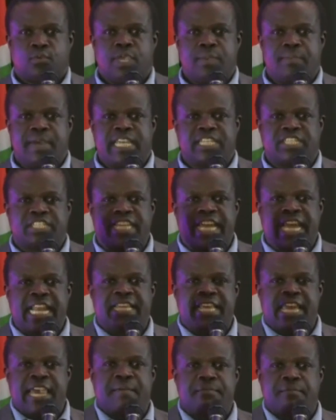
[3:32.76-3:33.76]
We must
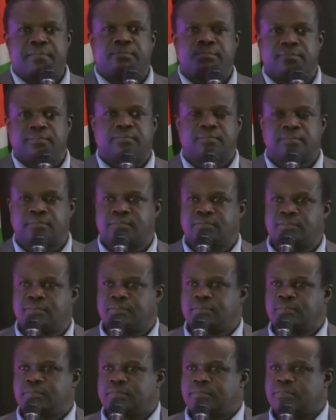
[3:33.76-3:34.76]
tell them,
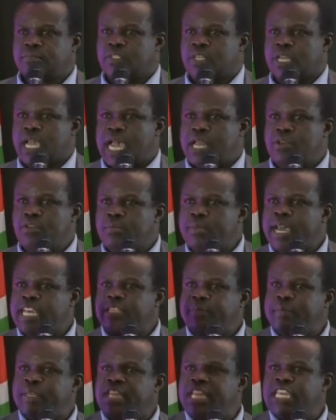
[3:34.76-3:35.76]
and we
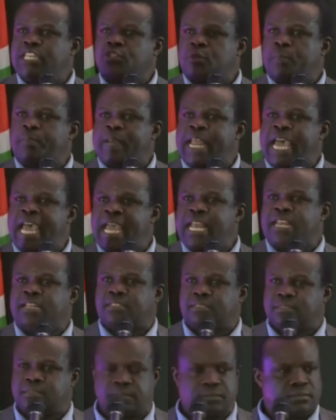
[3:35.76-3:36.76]
must begin to
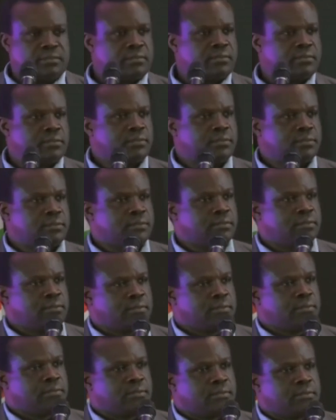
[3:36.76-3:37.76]
plan.
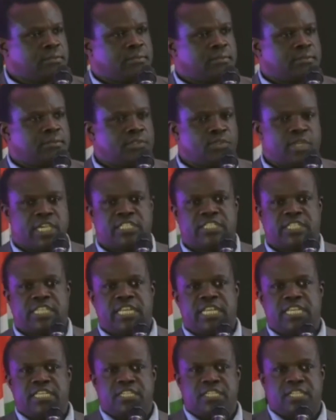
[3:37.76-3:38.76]
Your
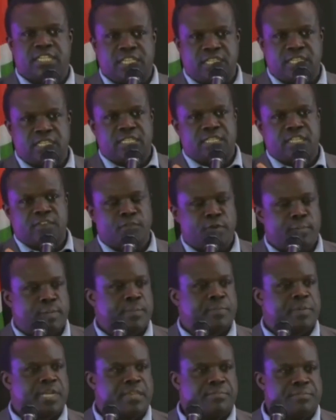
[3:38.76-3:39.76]
Excellency, the
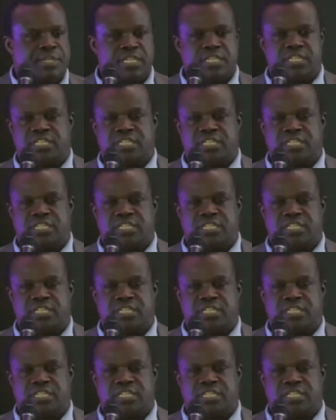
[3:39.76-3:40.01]
former Prime